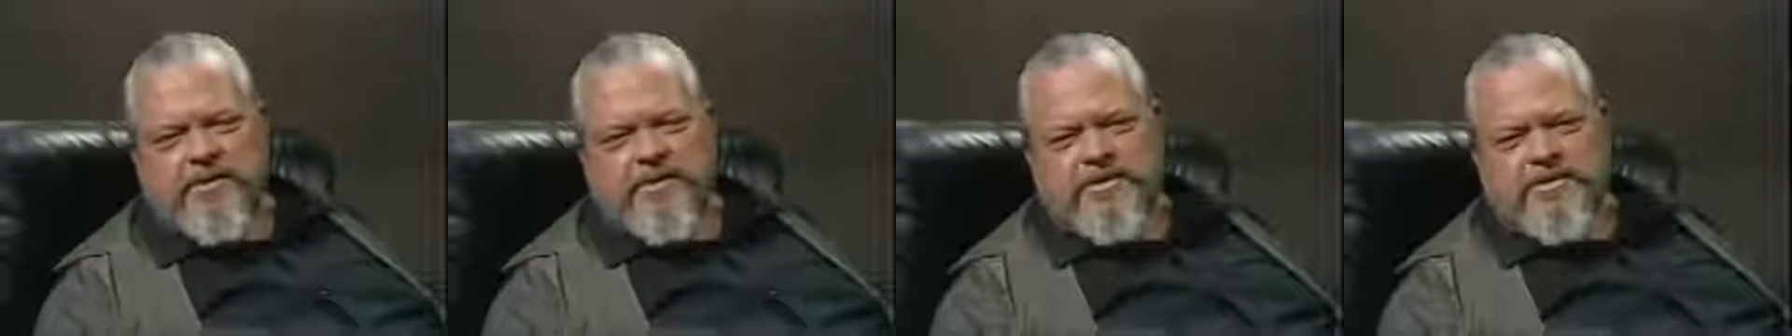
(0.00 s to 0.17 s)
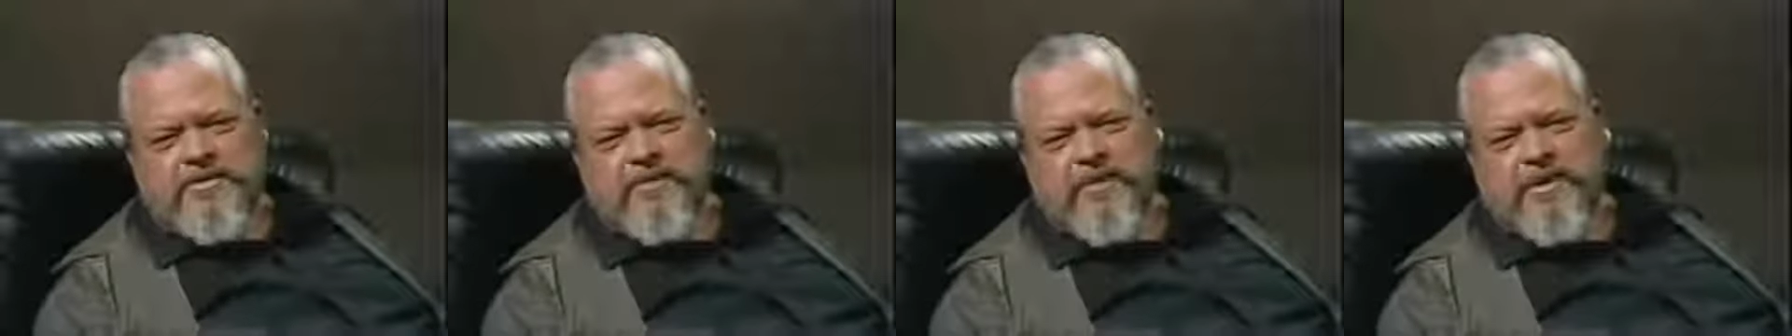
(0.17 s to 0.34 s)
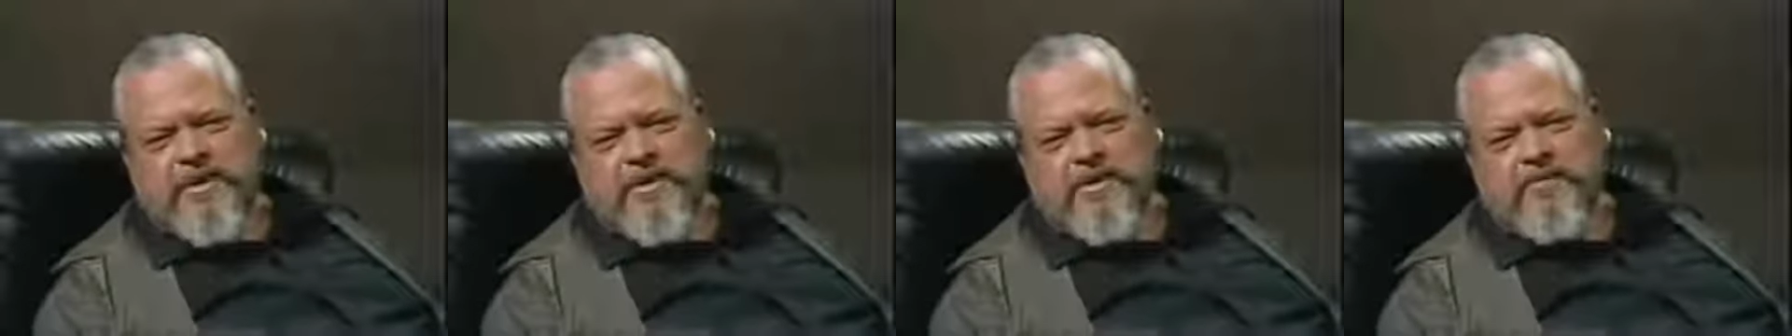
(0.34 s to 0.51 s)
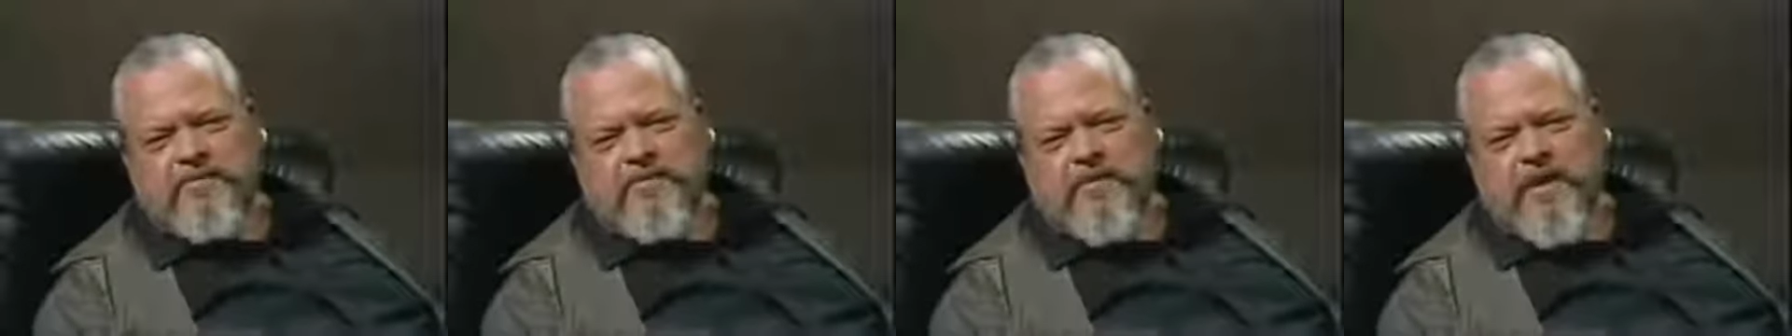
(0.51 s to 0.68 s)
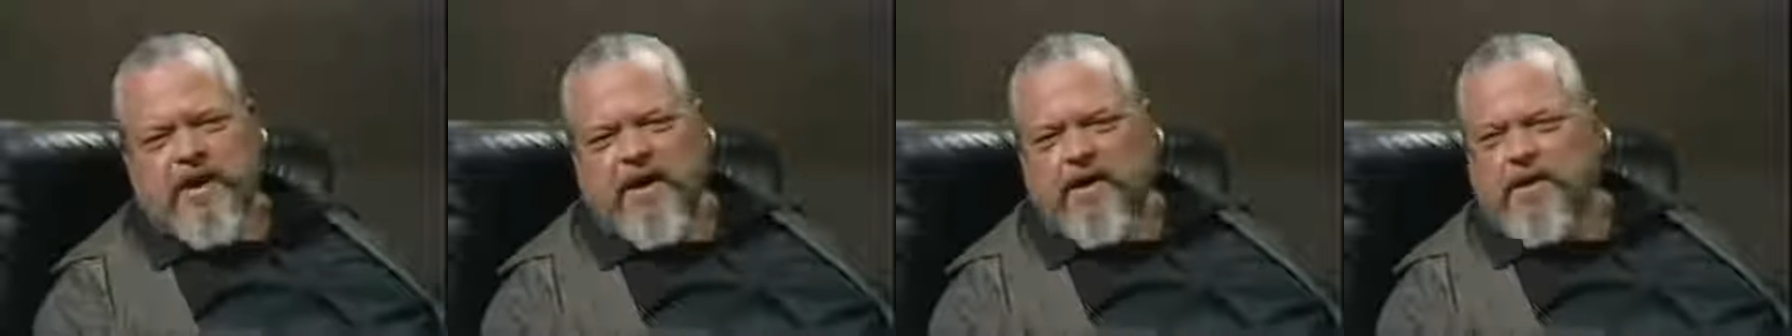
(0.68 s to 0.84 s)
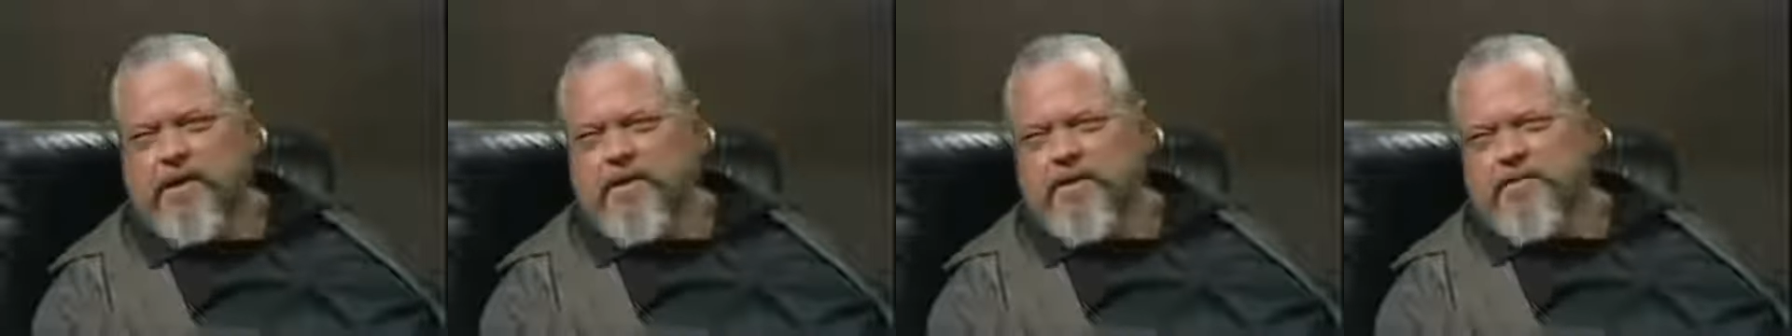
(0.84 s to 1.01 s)
that's of any
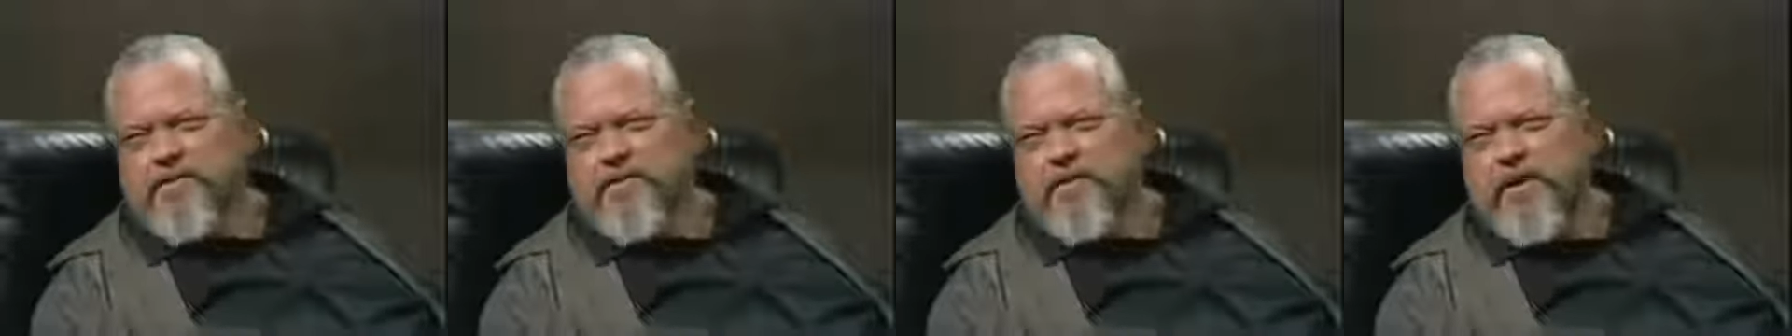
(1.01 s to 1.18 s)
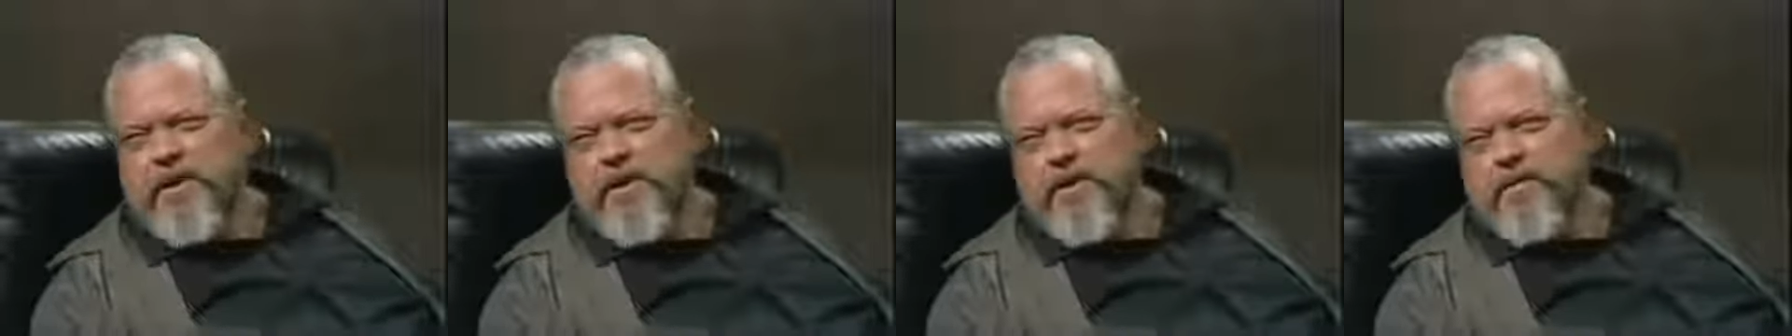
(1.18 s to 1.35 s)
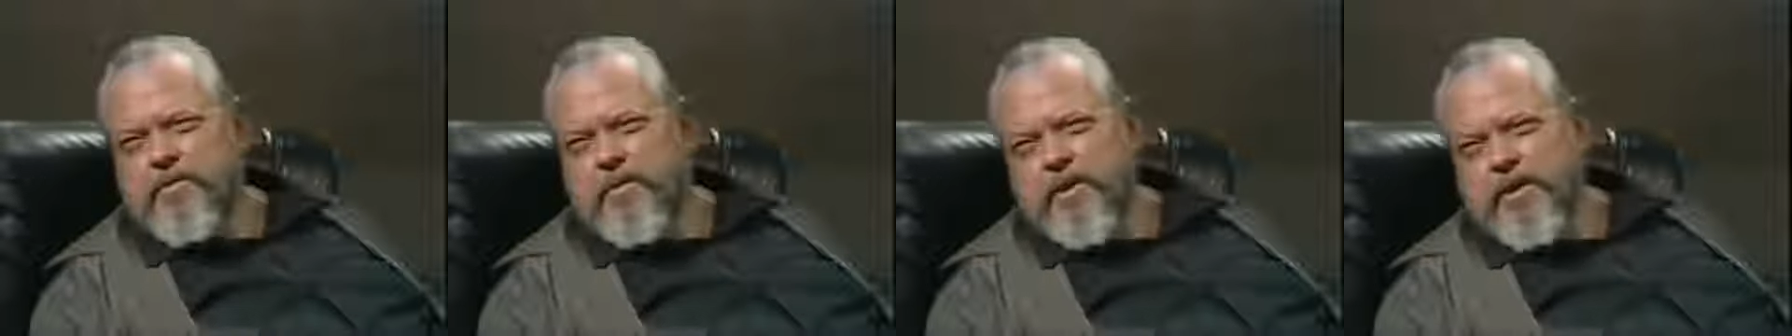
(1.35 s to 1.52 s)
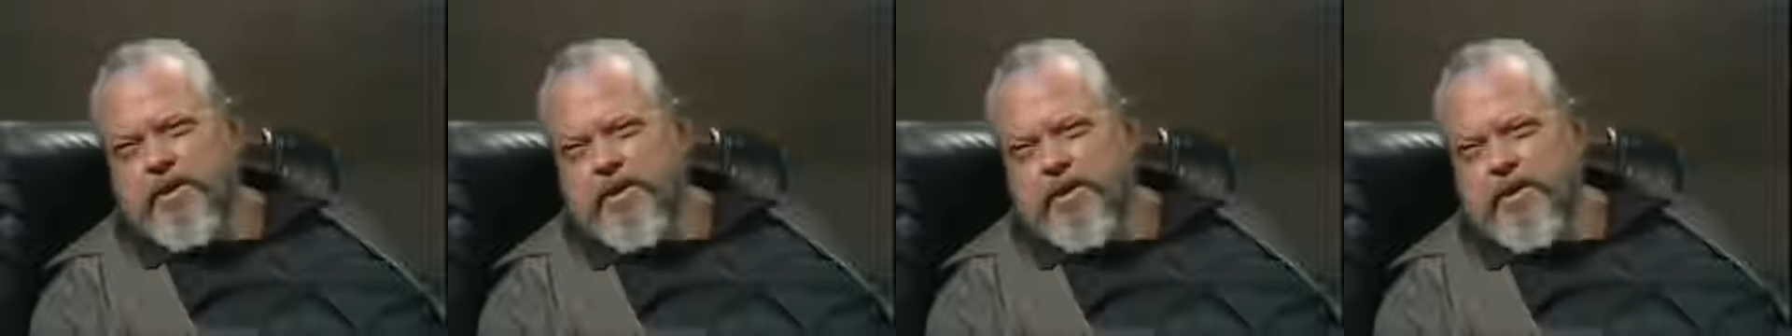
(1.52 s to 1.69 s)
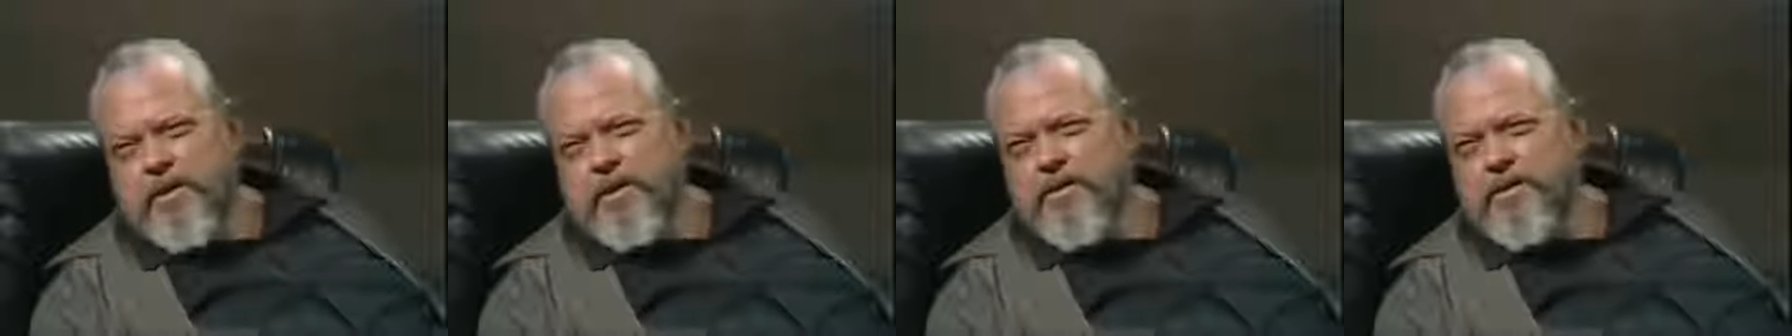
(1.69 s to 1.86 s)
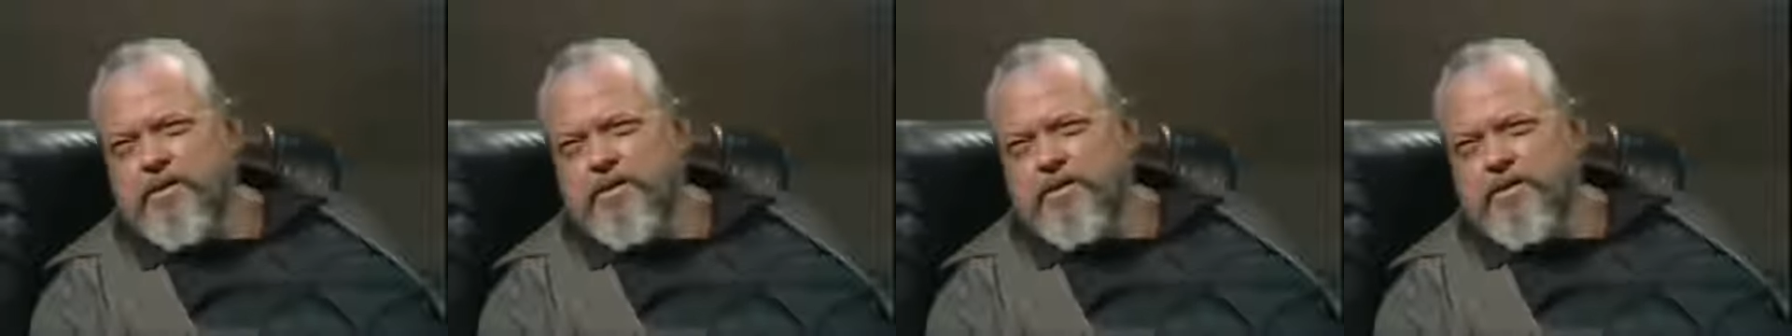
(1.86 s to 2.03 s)
value to anybody? What